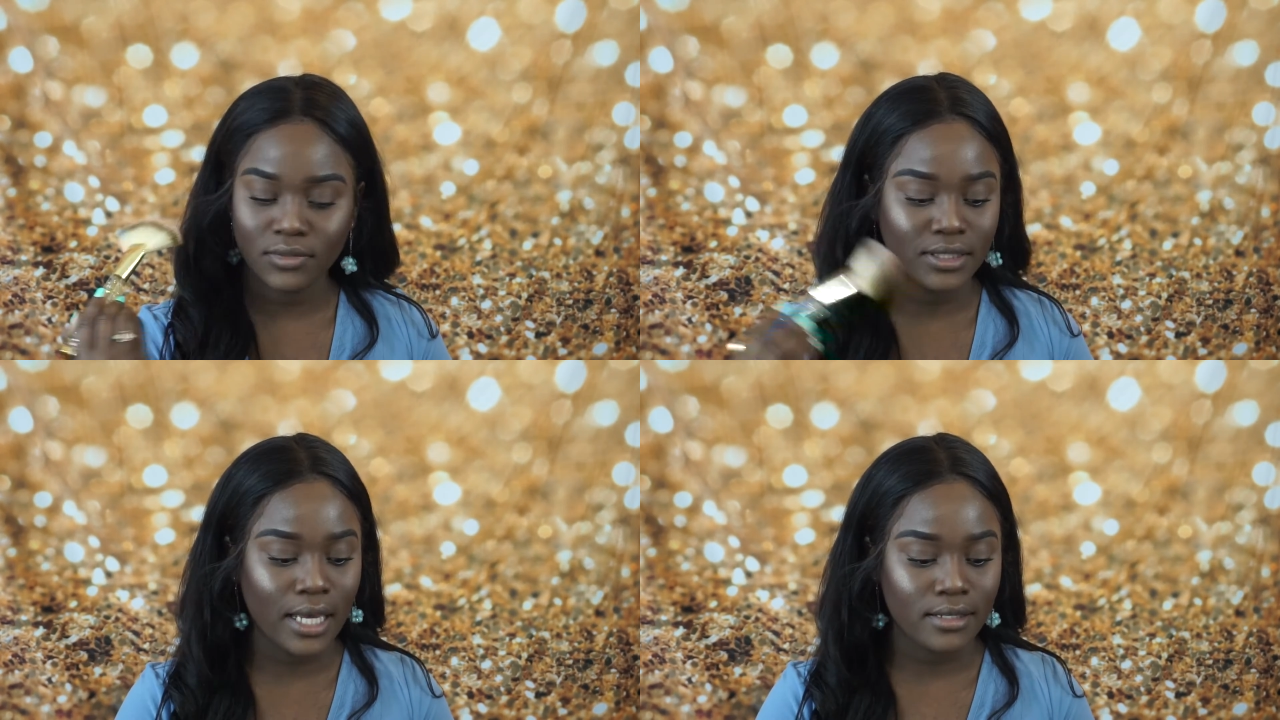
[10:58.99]

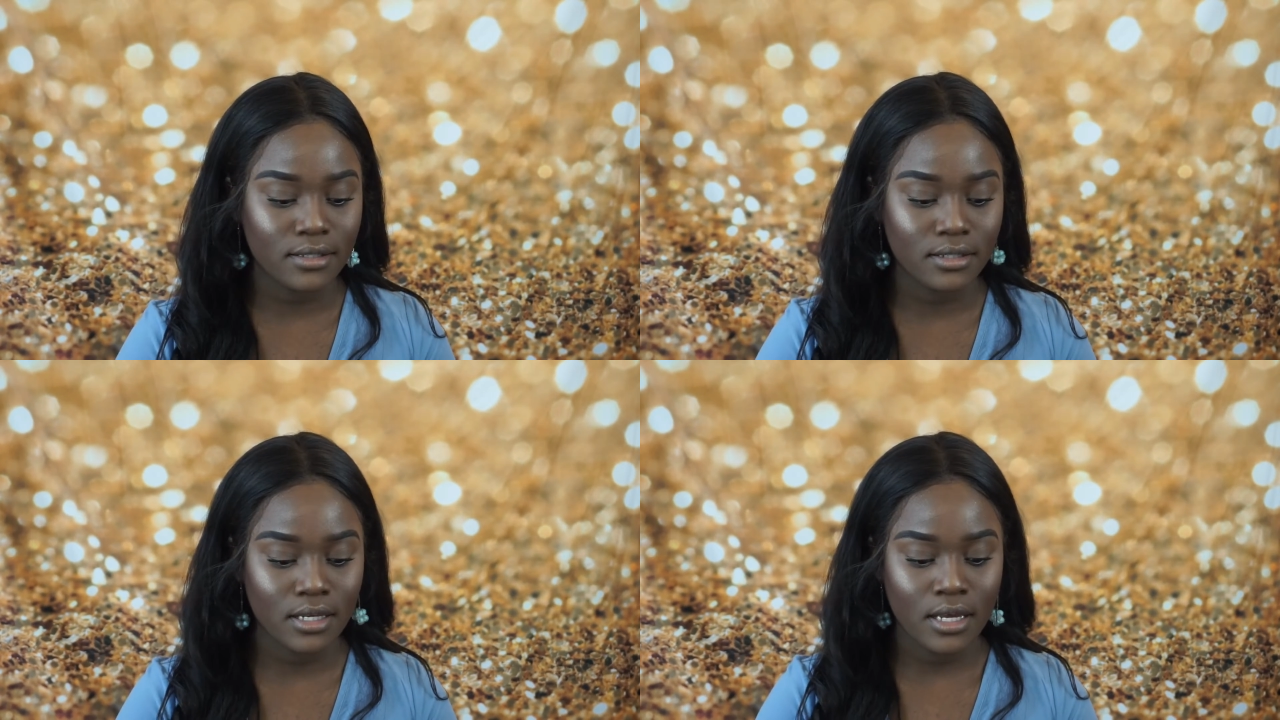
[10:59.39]

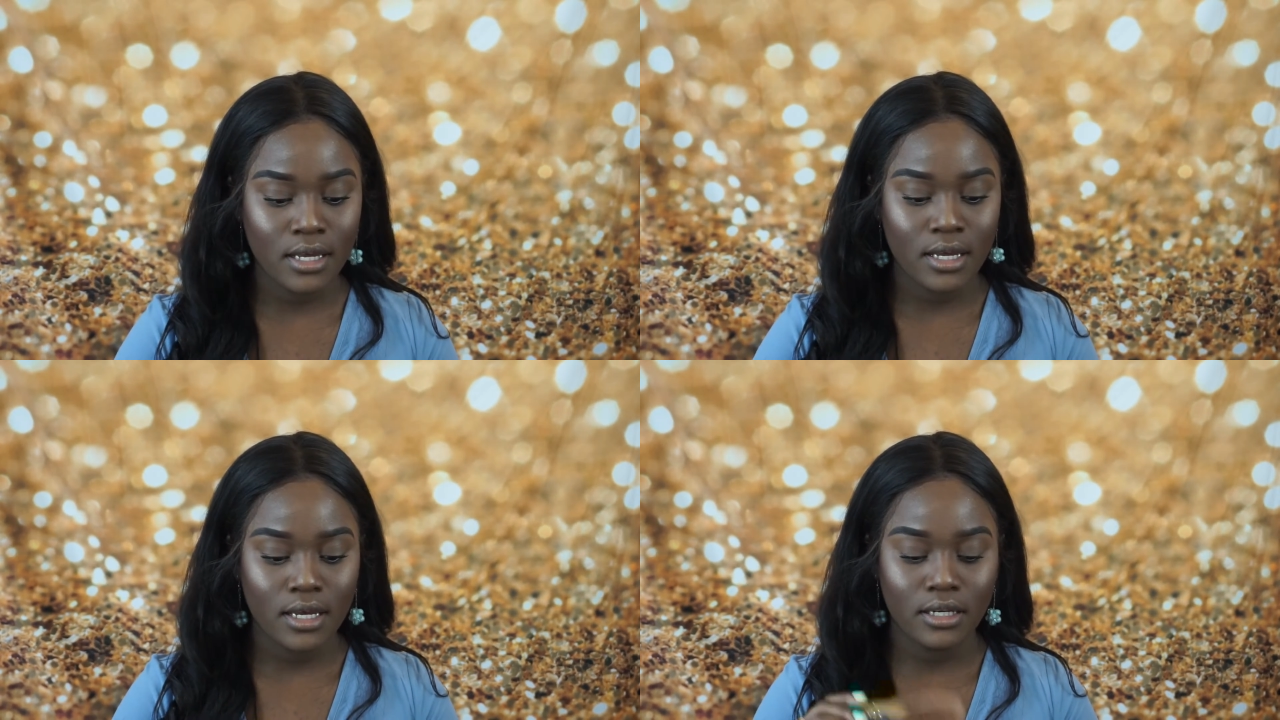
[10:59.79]
yes,
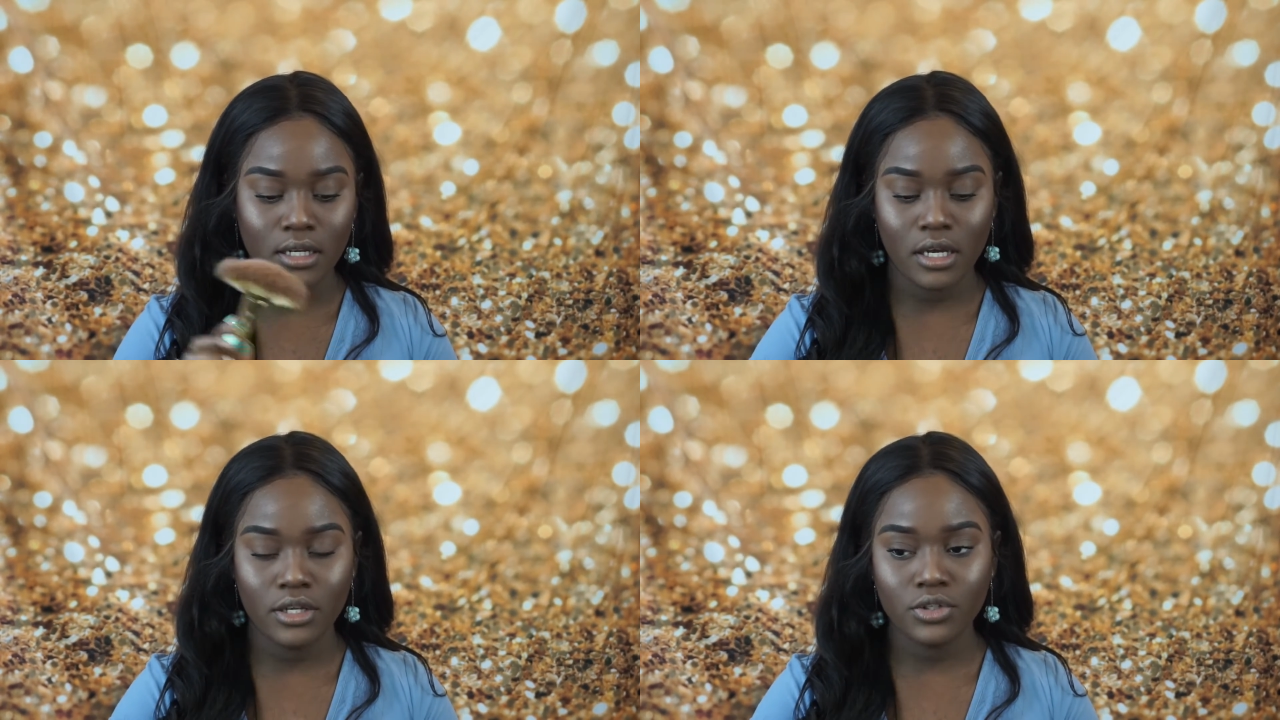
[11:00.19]
and
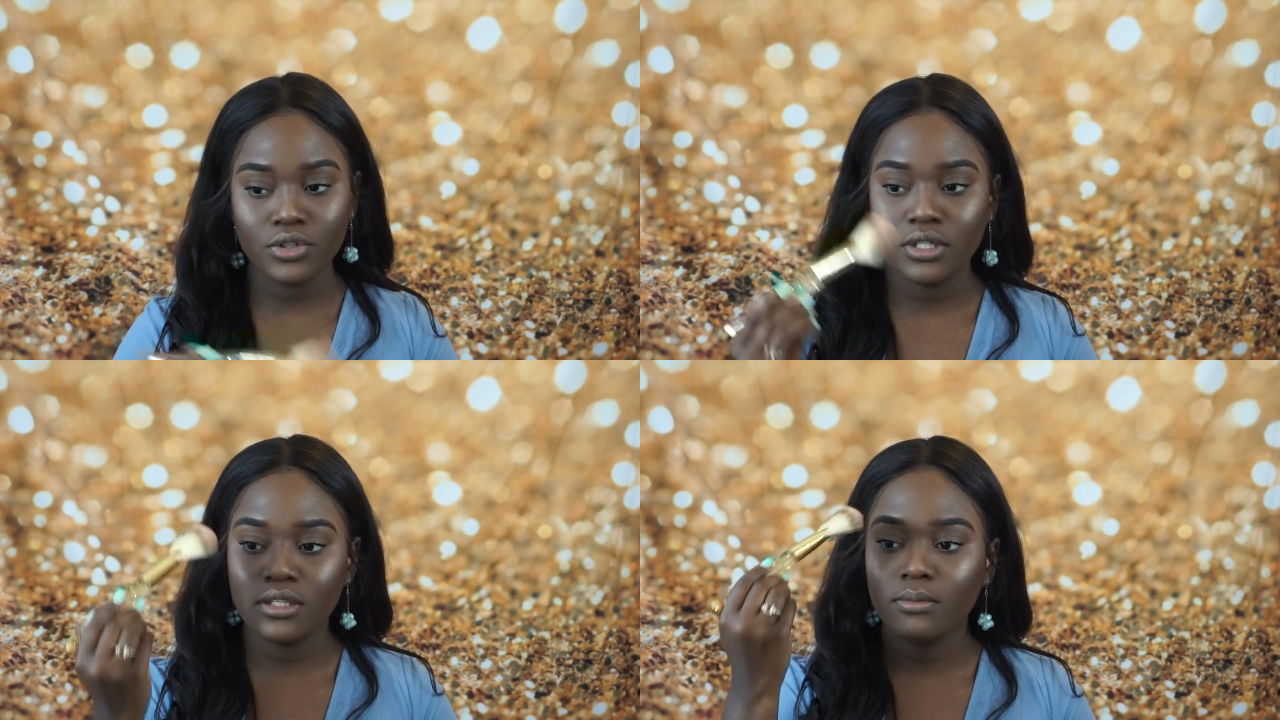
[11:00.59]
then
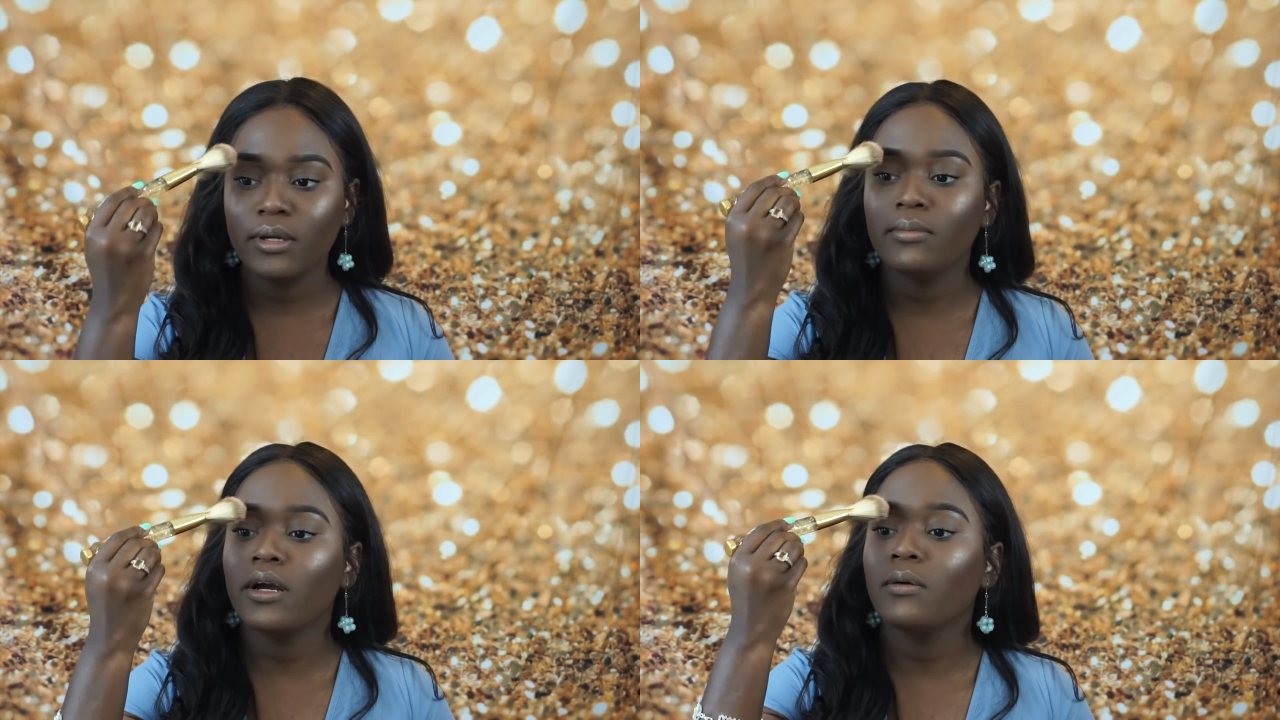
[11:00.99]
underneath
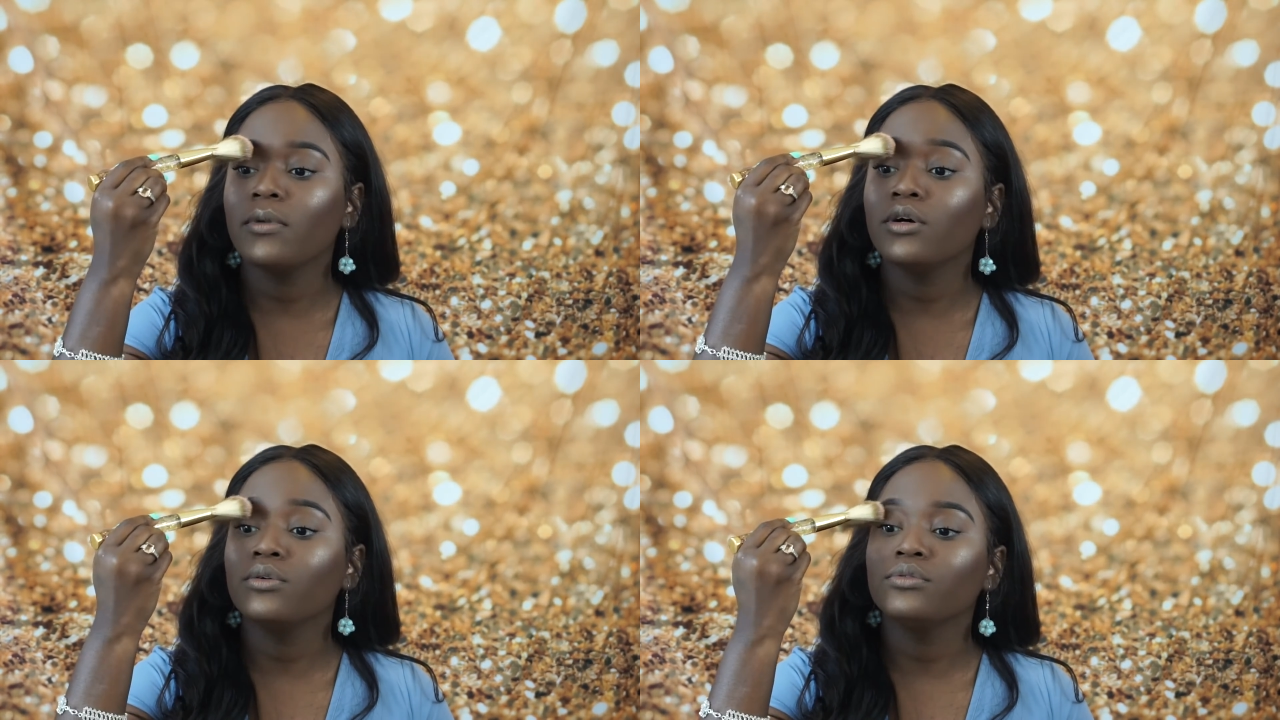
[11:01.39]
my brow
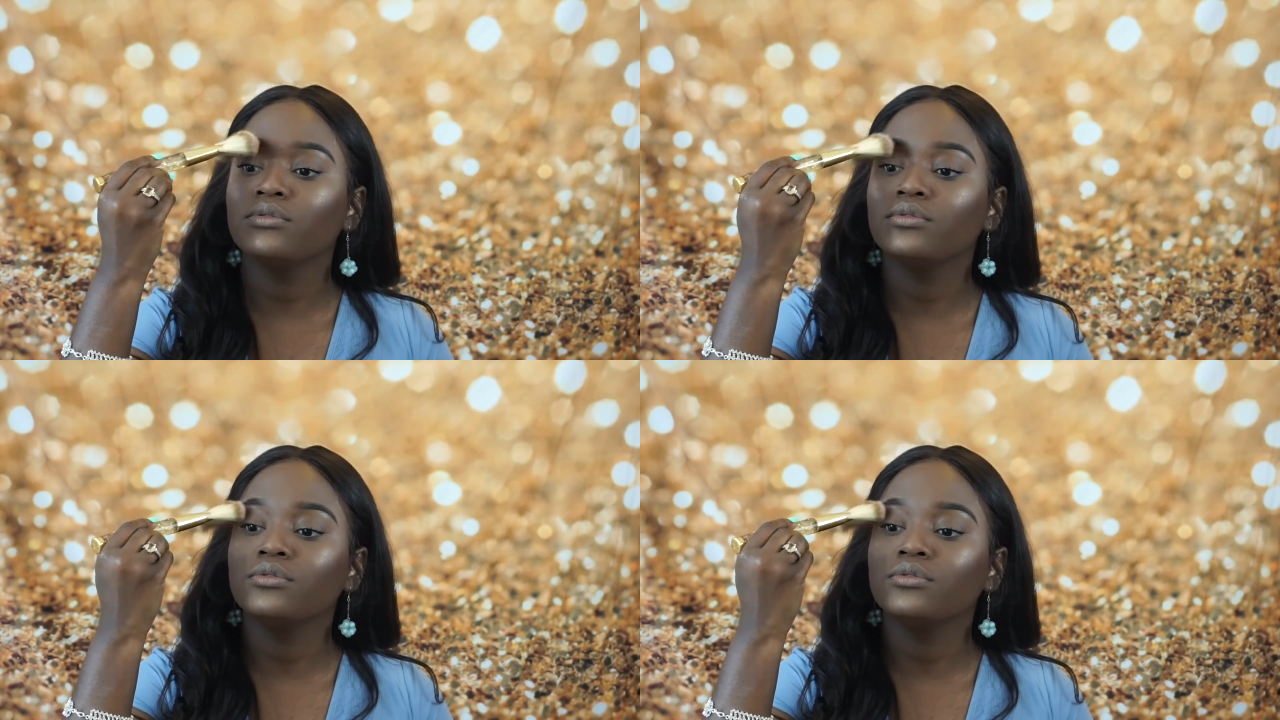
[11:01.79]
bone.